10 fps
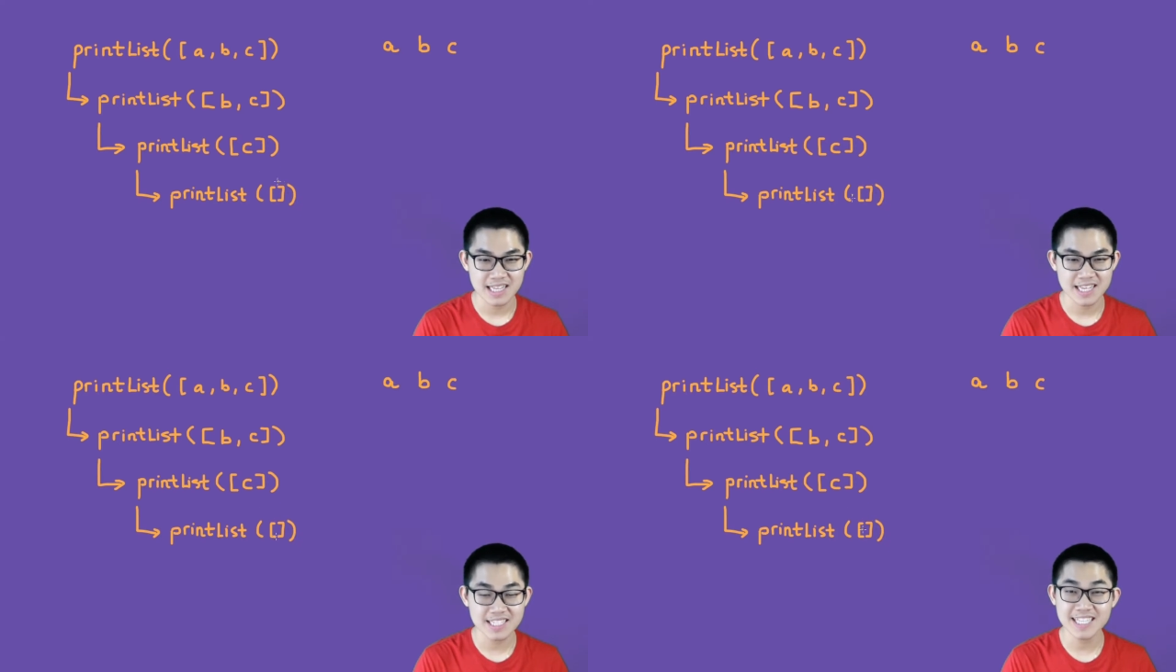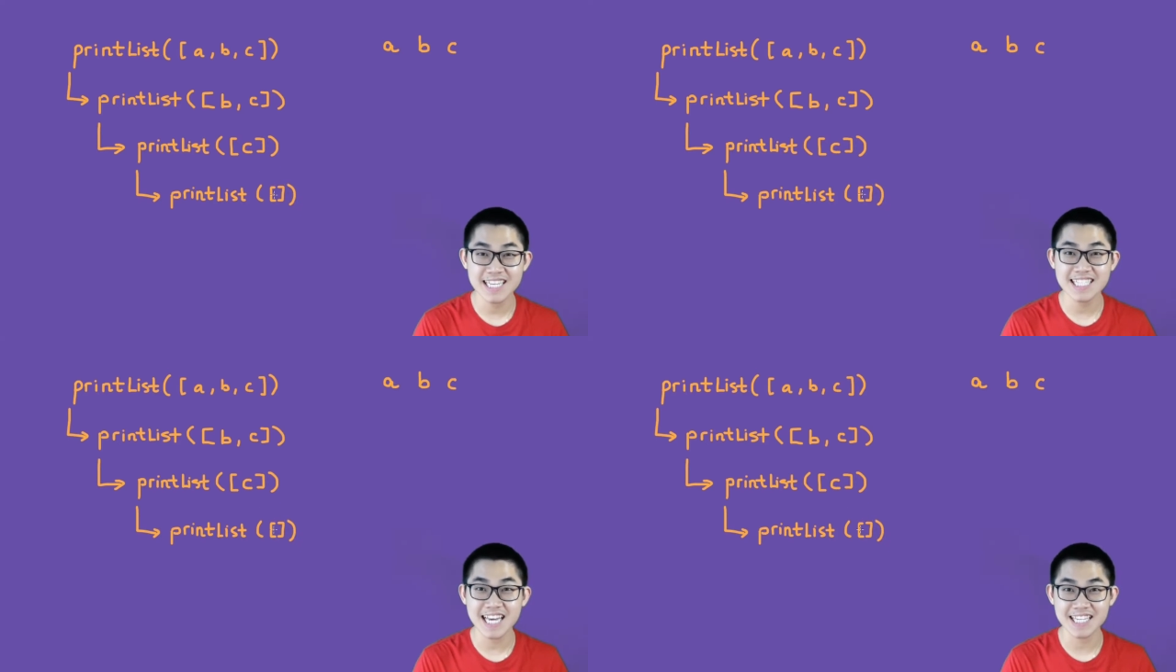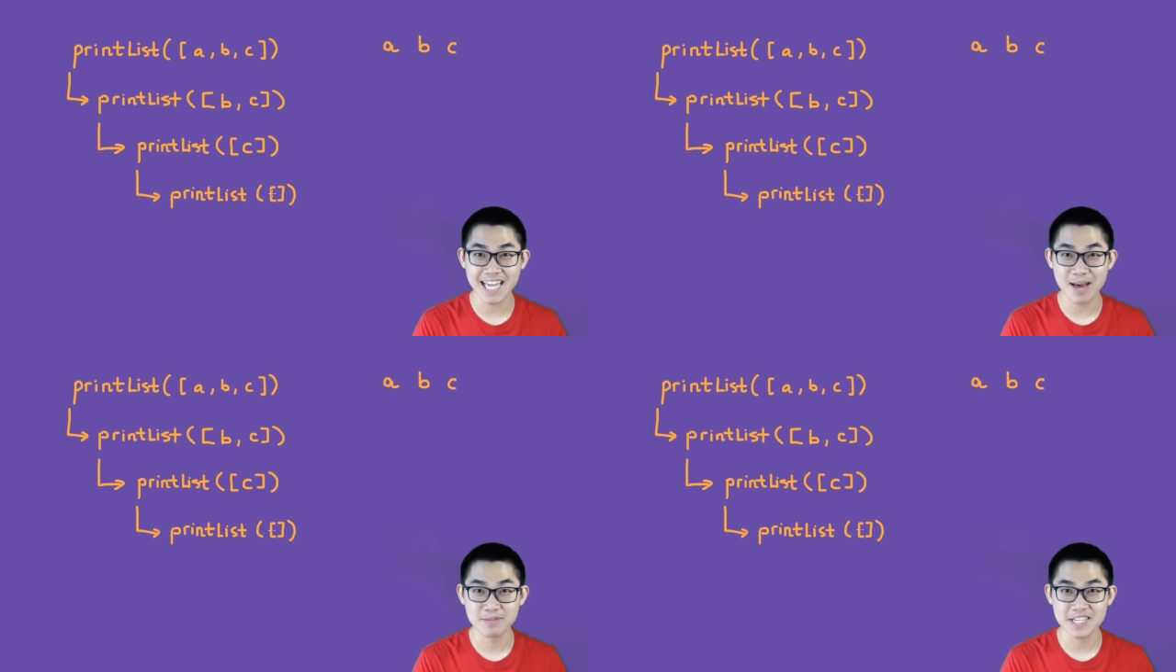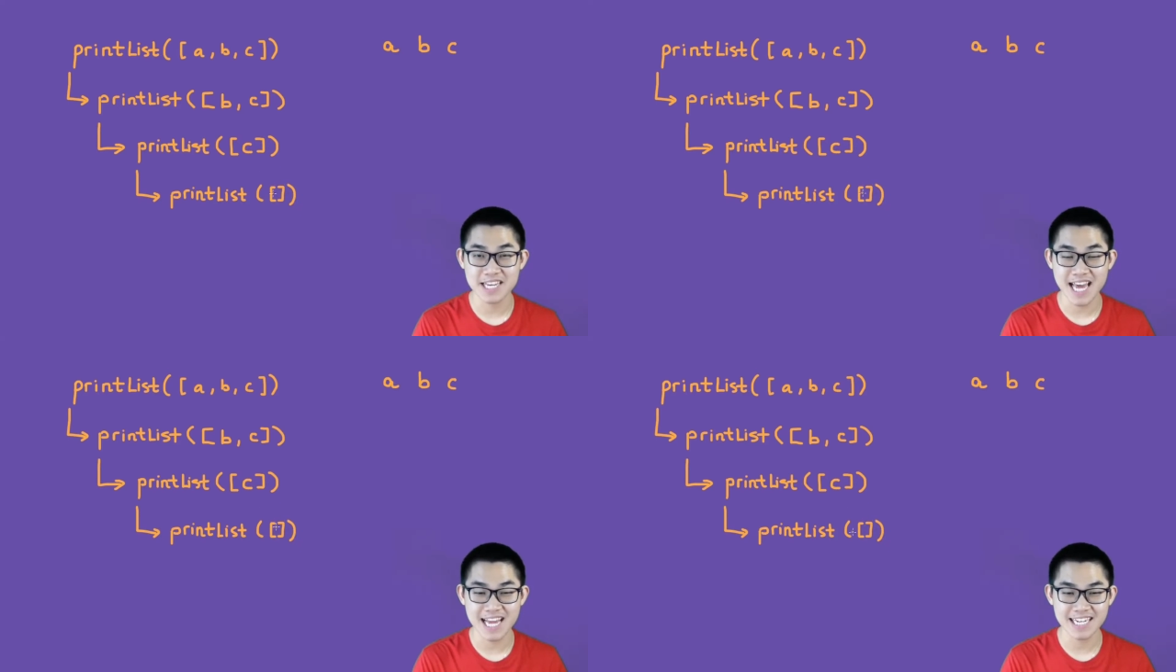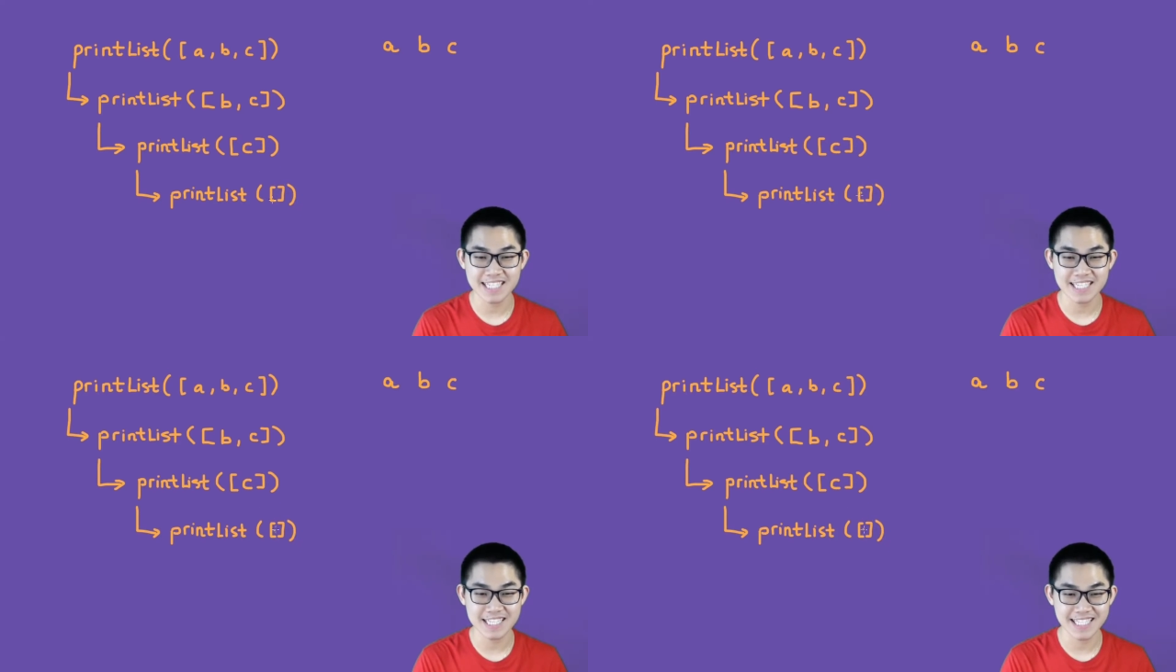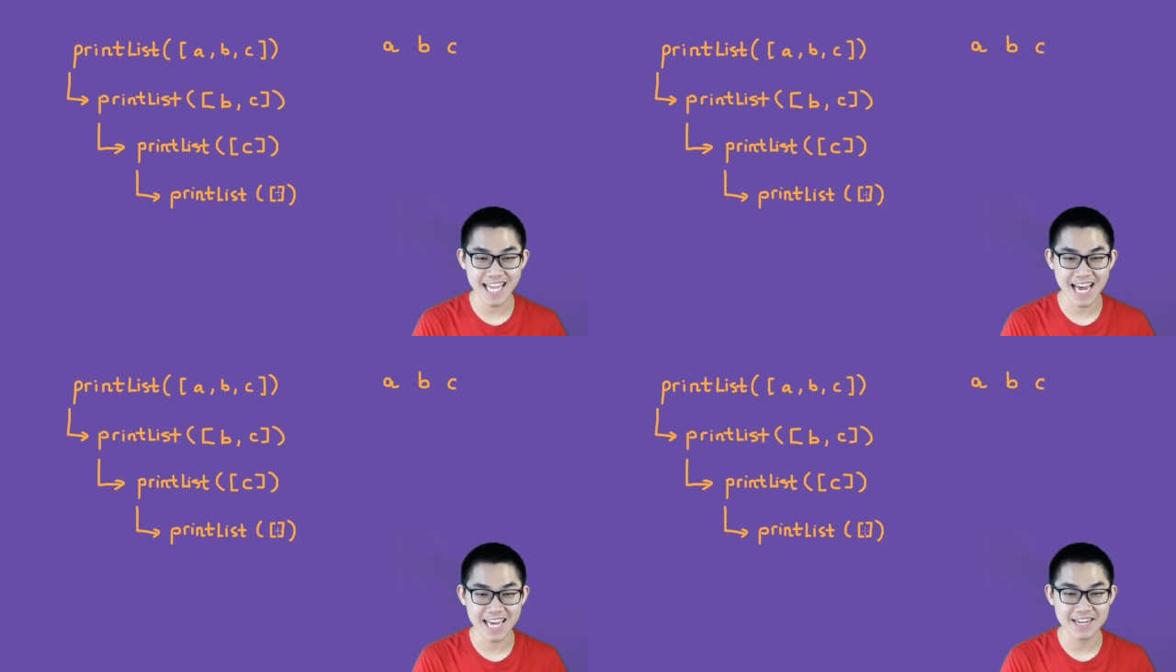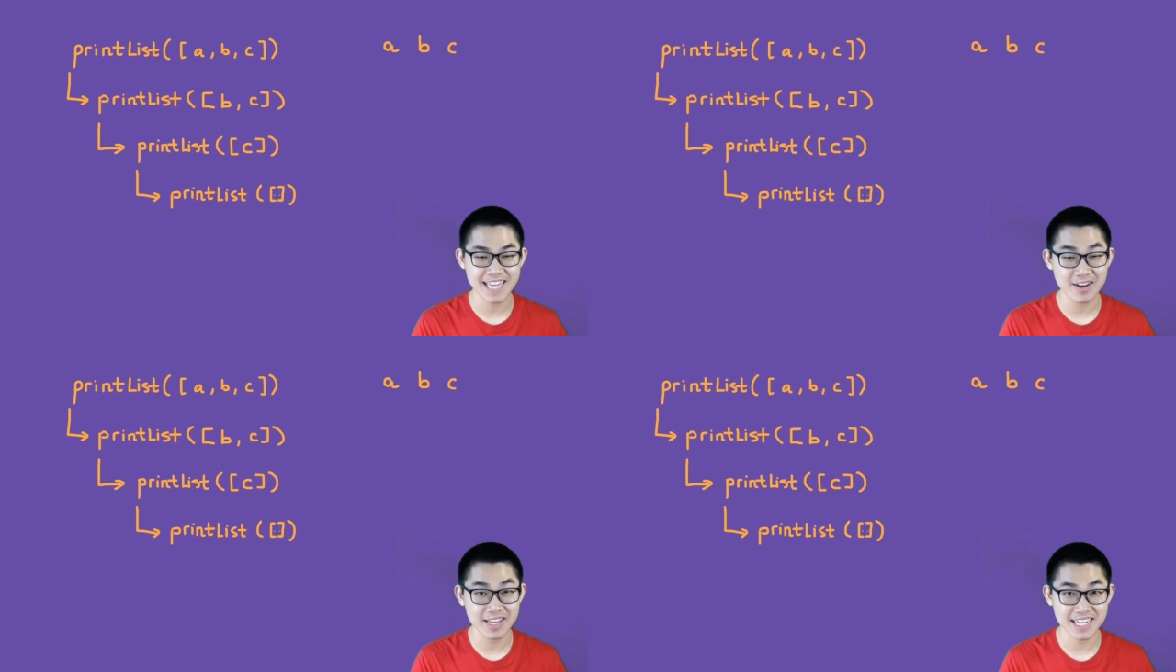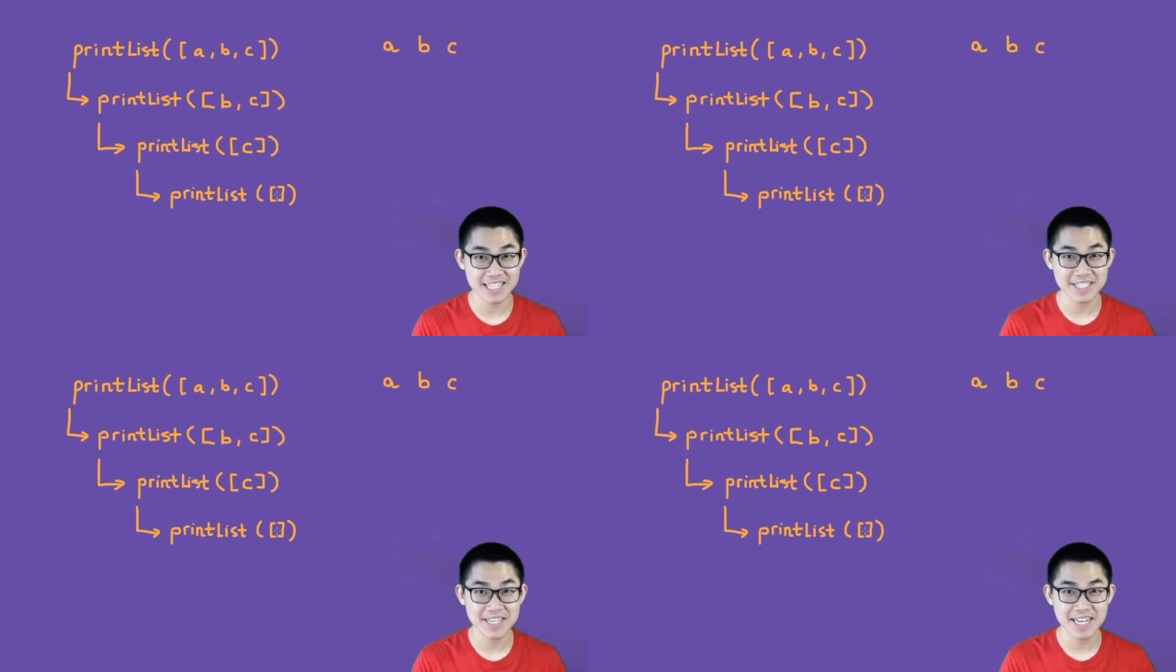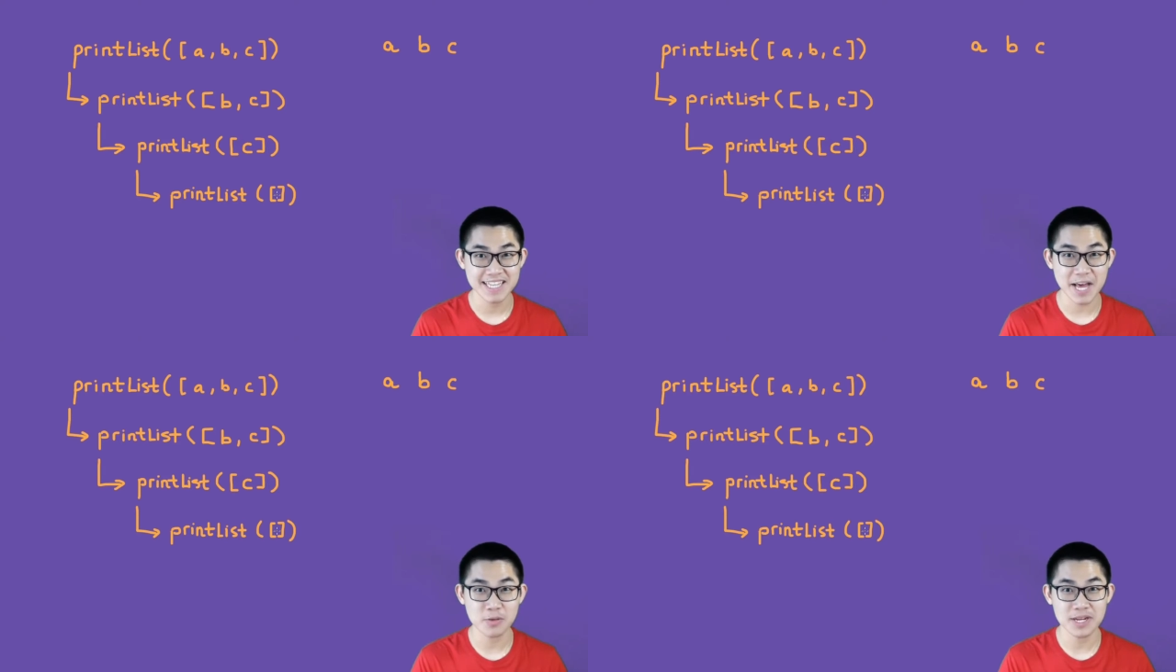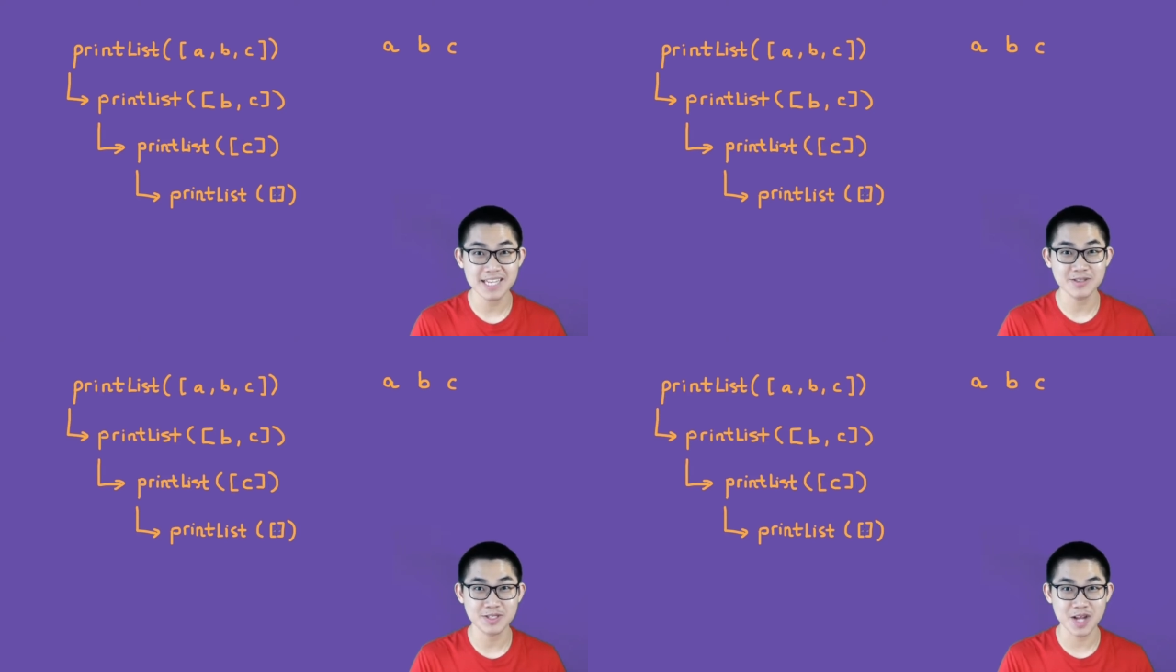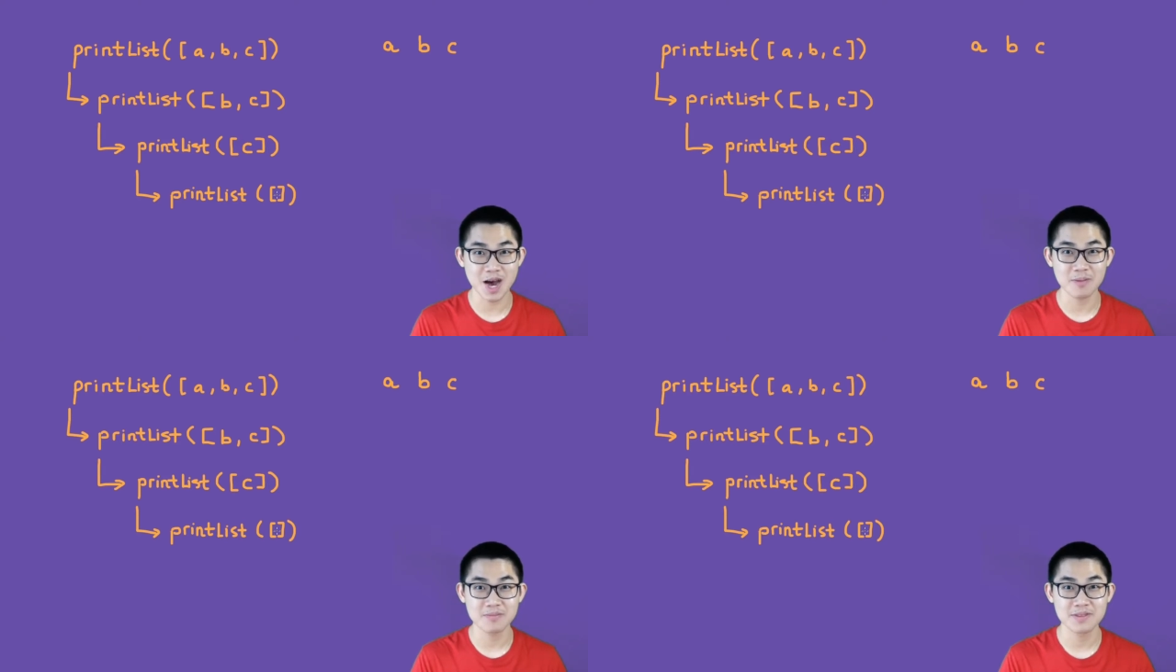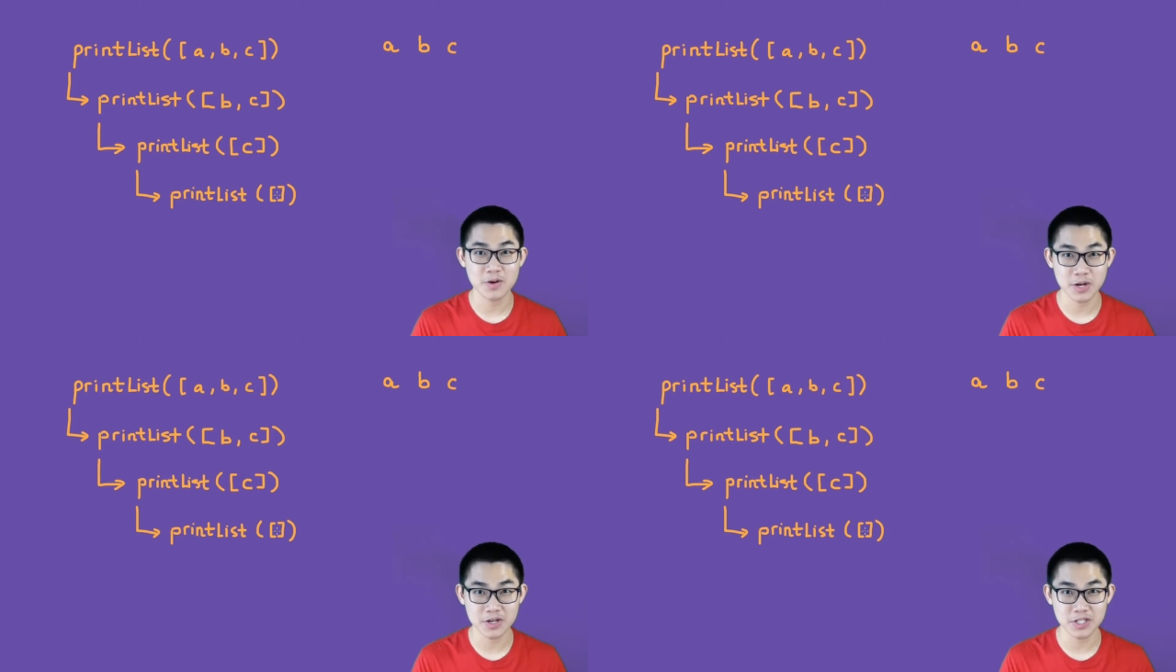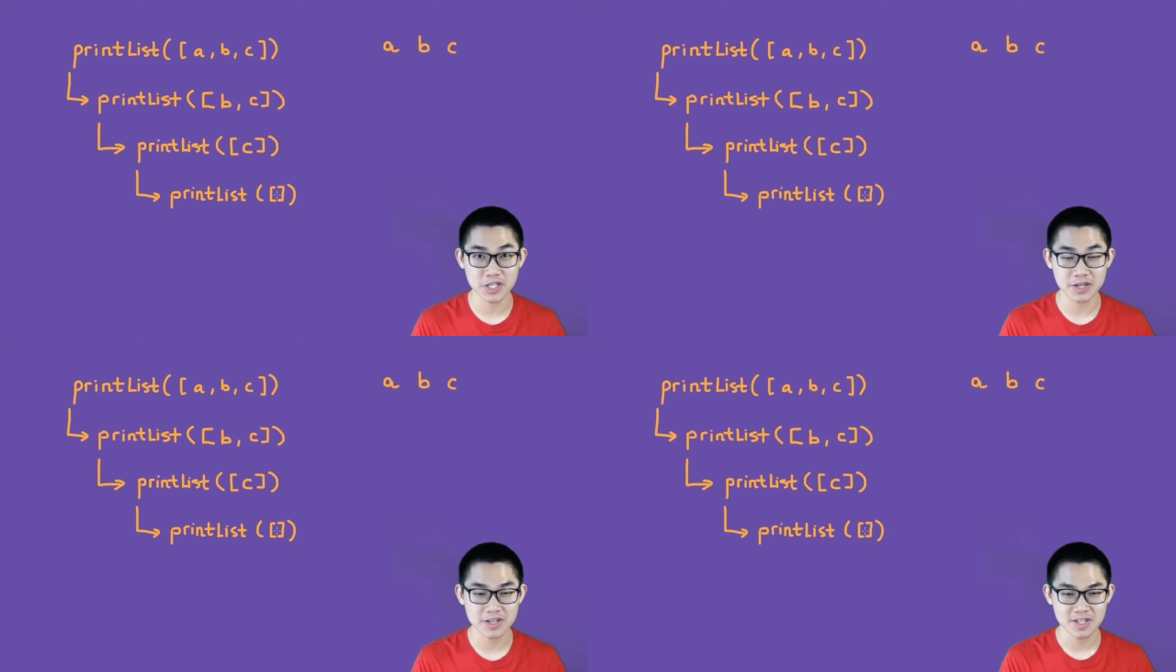this list is empty, and this is a sign telling us that we need to stop the recursion.